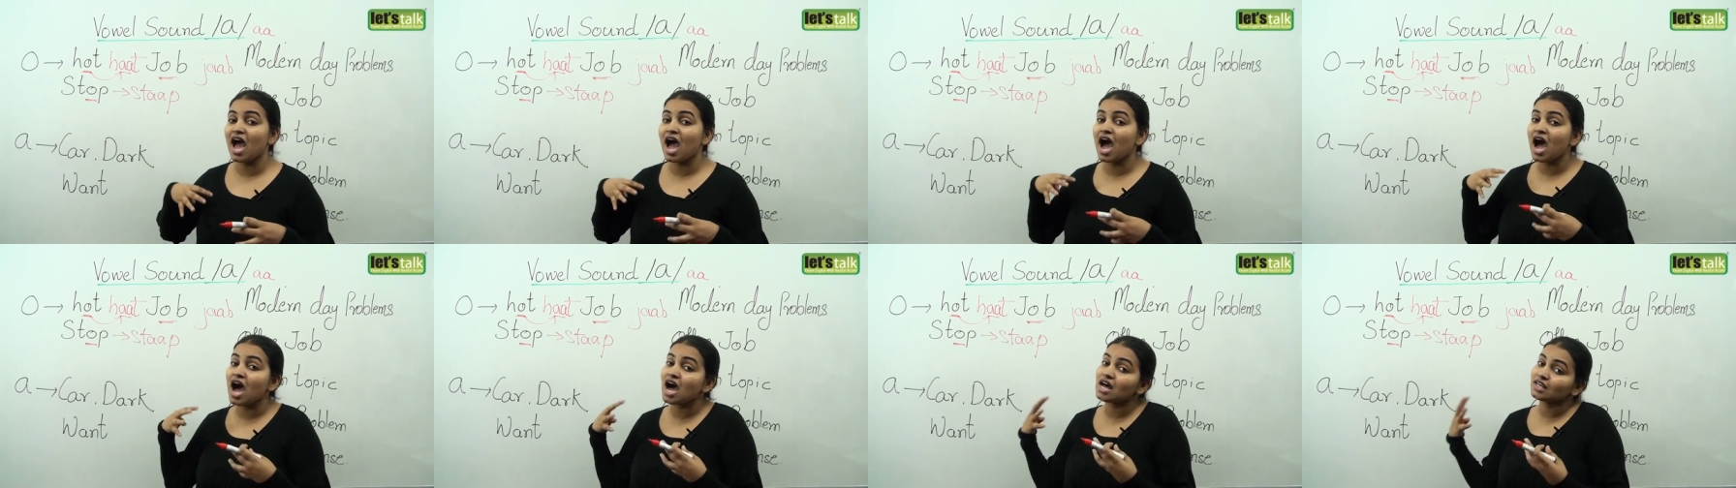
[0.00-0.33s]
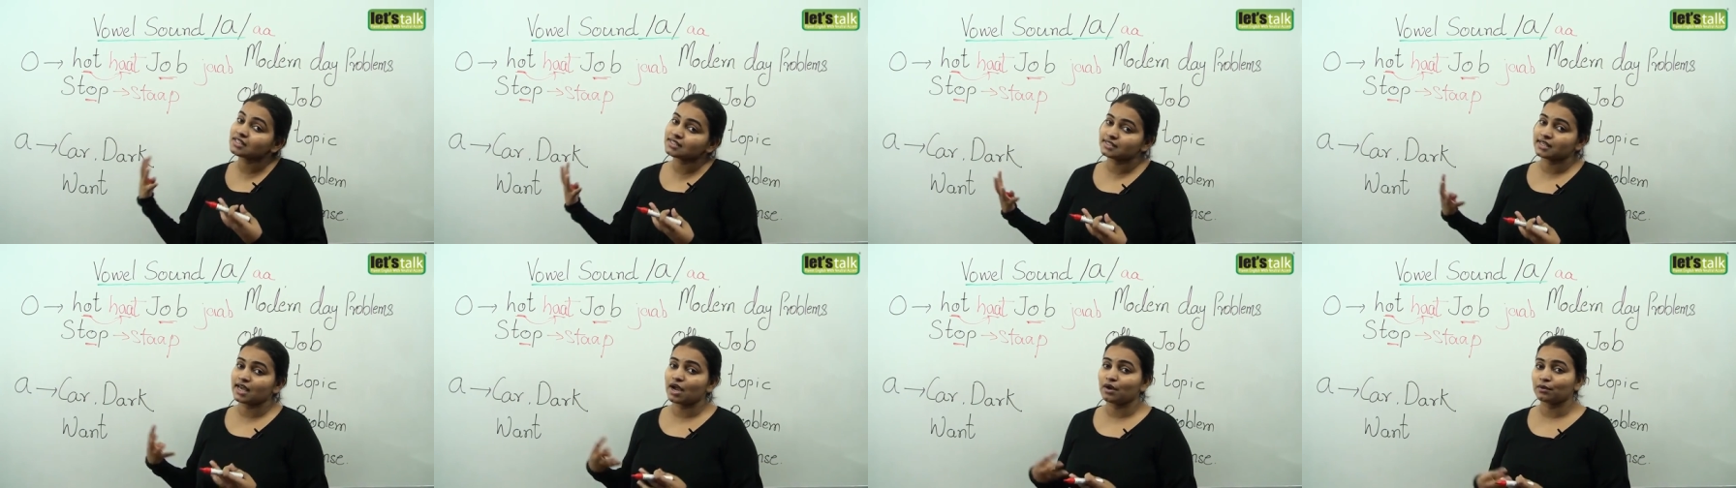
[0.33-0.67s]
R
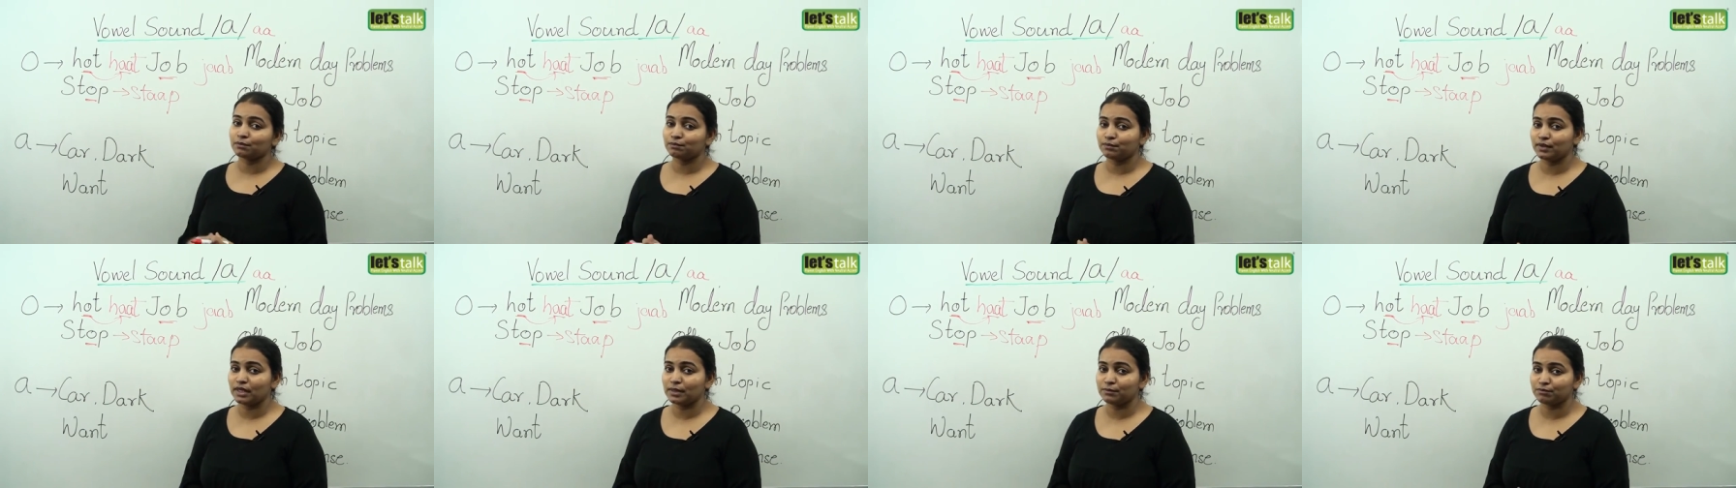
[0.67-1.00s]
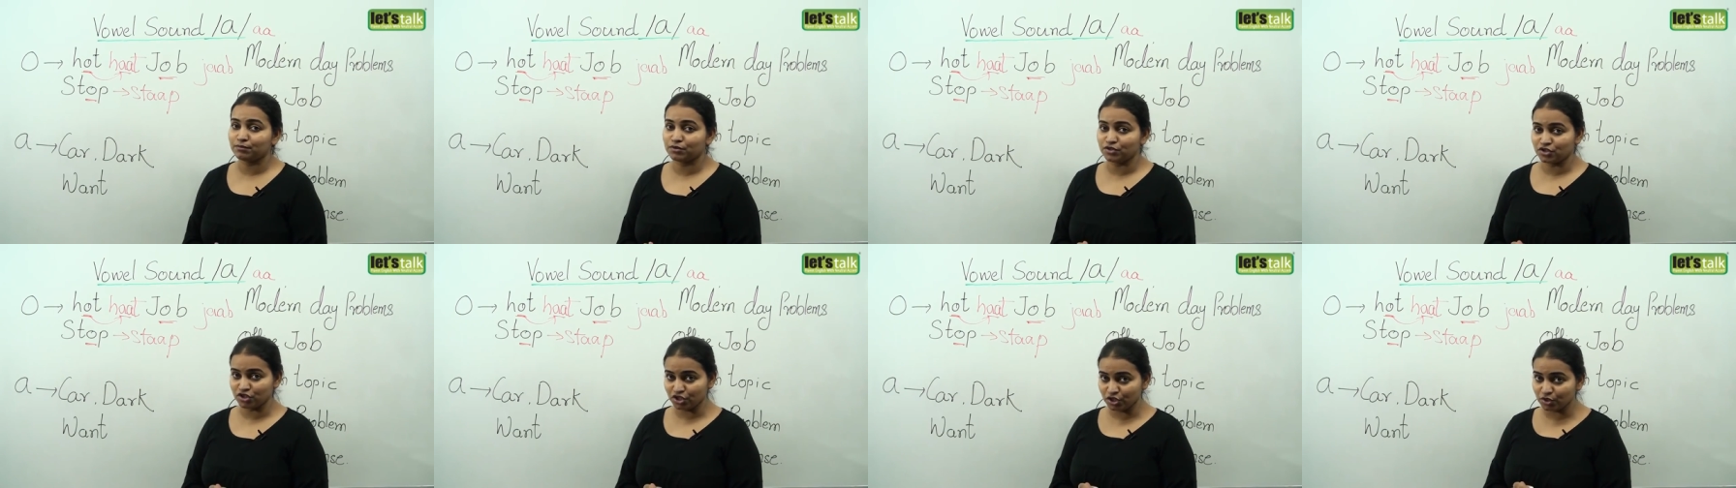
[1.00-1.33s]
sound being
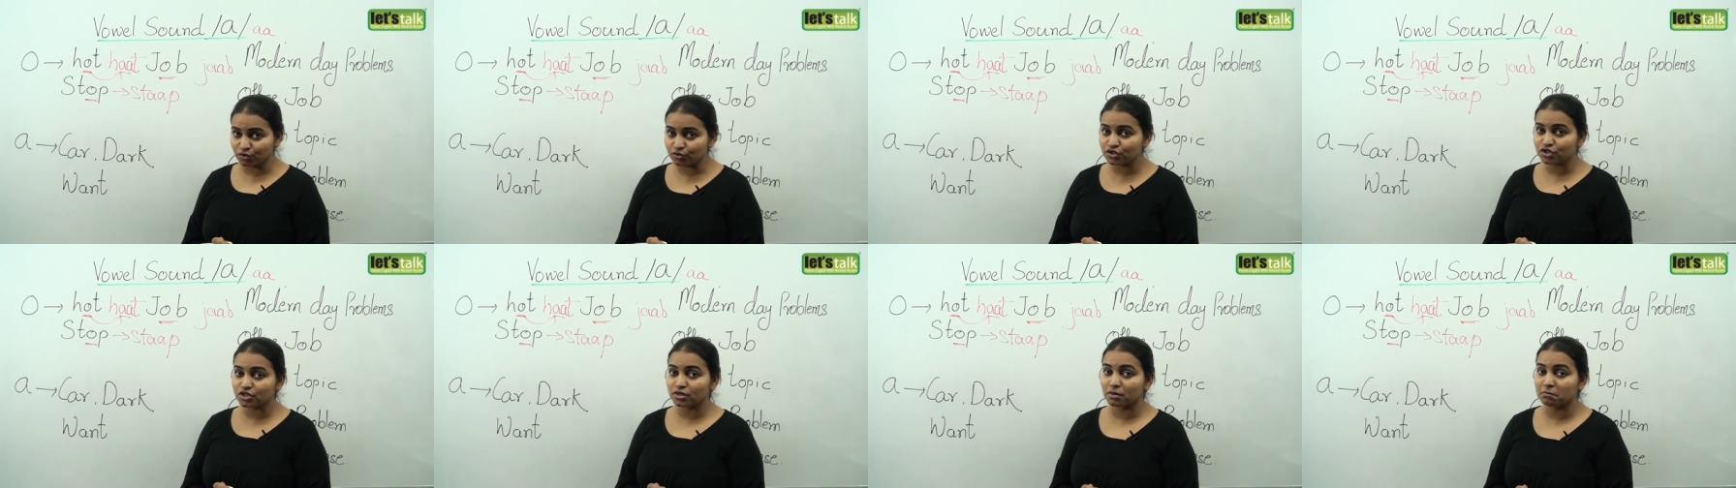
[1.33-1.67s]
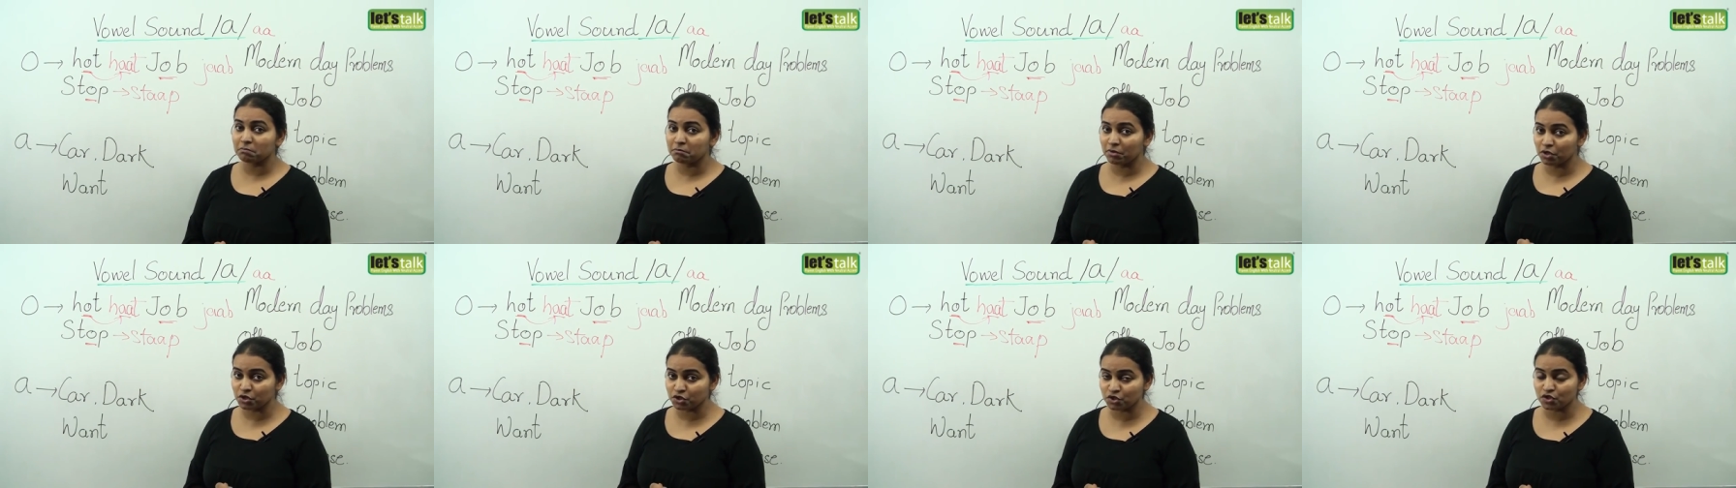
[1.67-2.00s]
produced
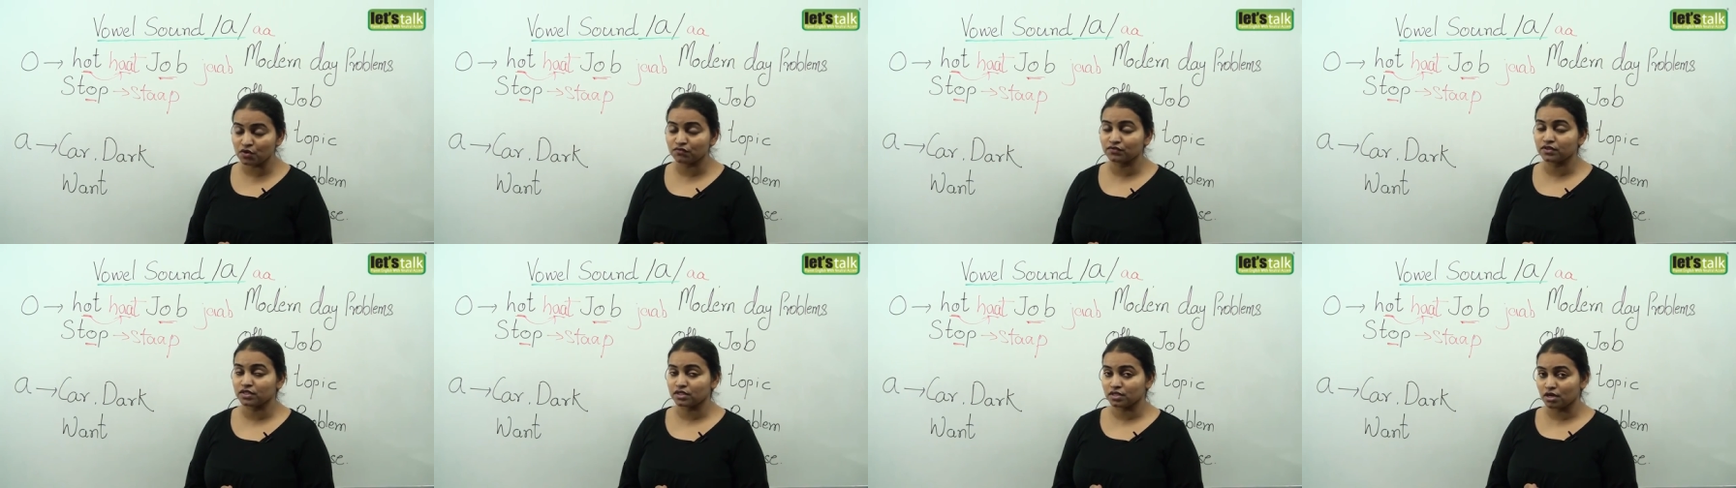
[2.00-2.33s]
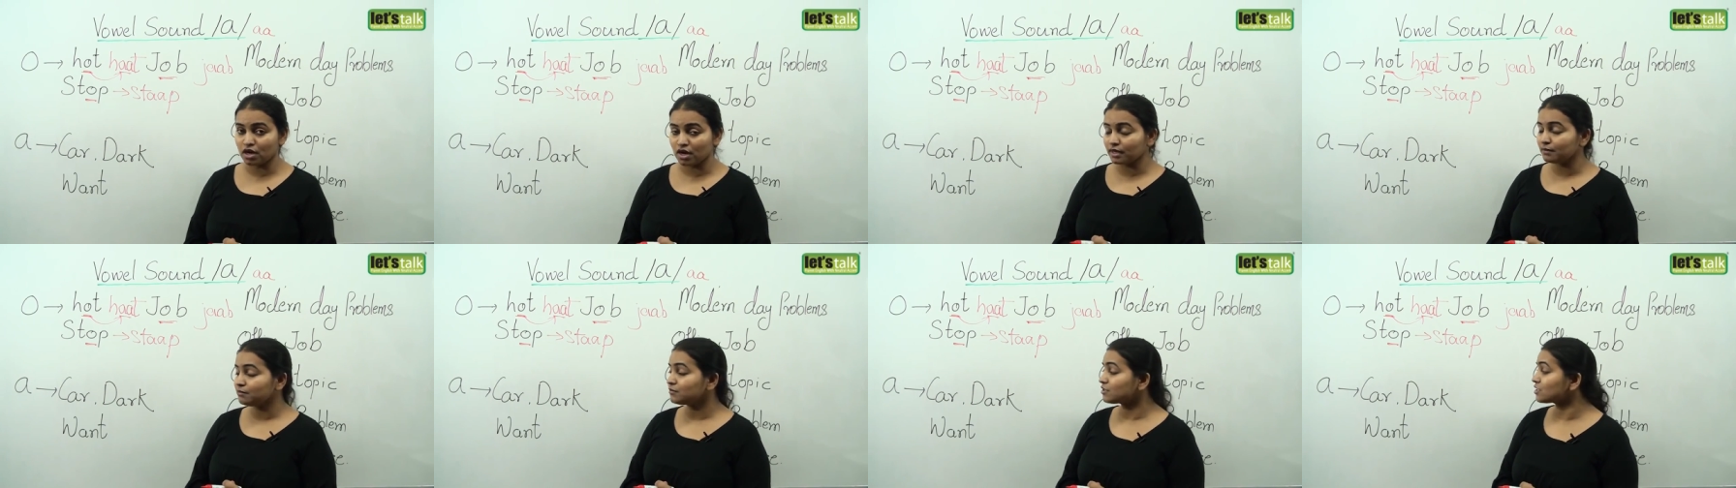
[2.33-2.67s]
most of the
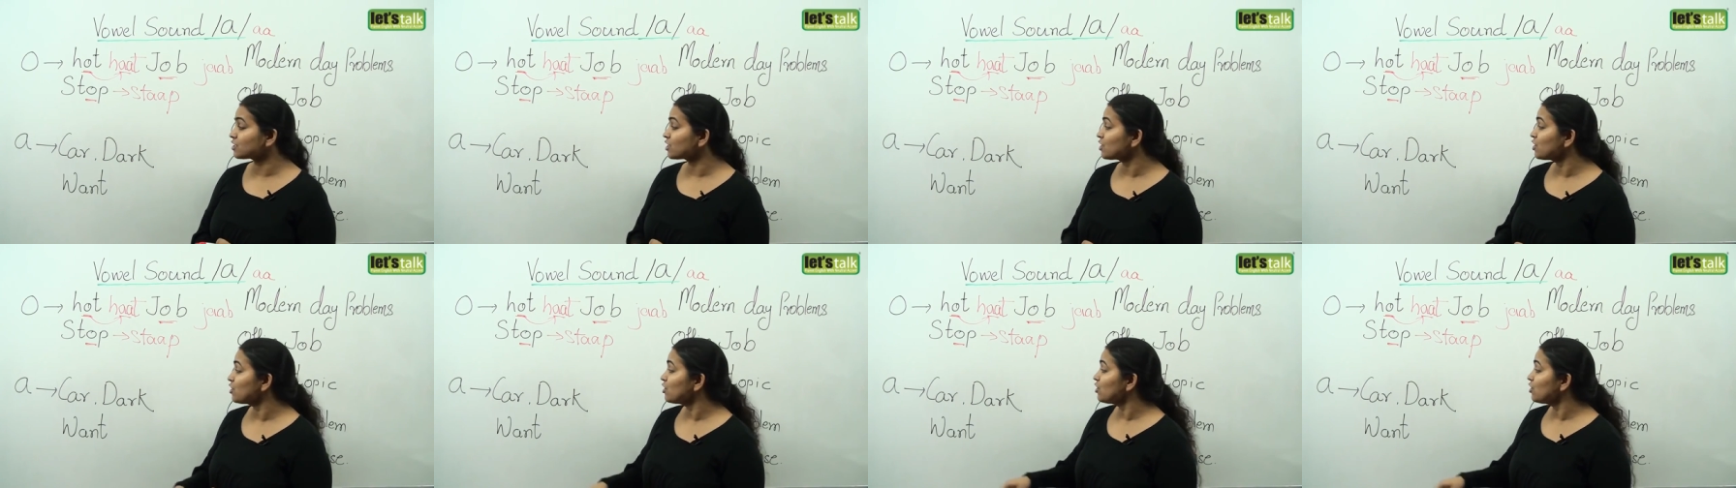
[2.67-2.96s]
times.